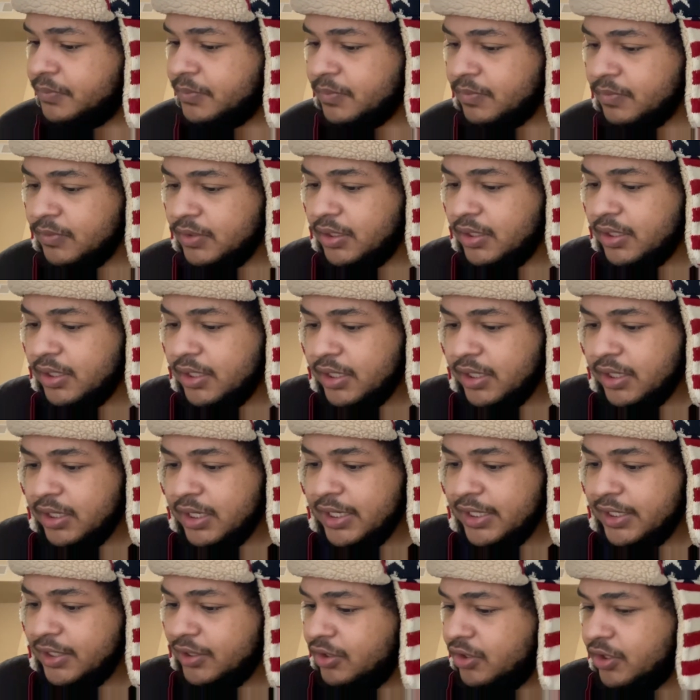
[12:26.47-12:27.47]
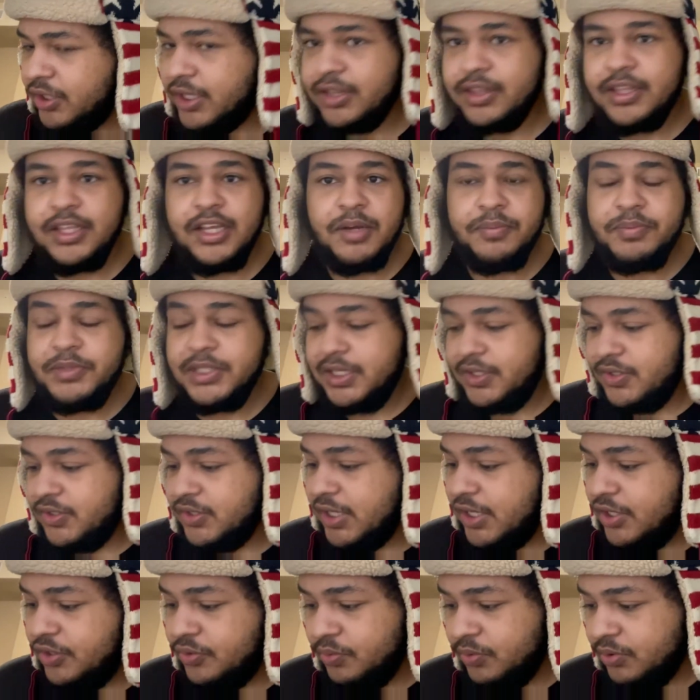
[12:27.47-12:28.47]
I can look at the update
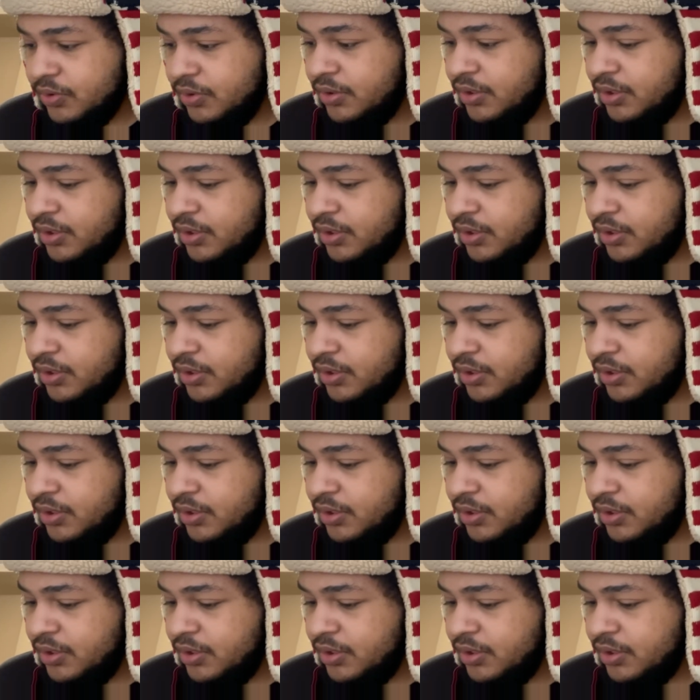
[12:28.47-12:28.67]
schedule.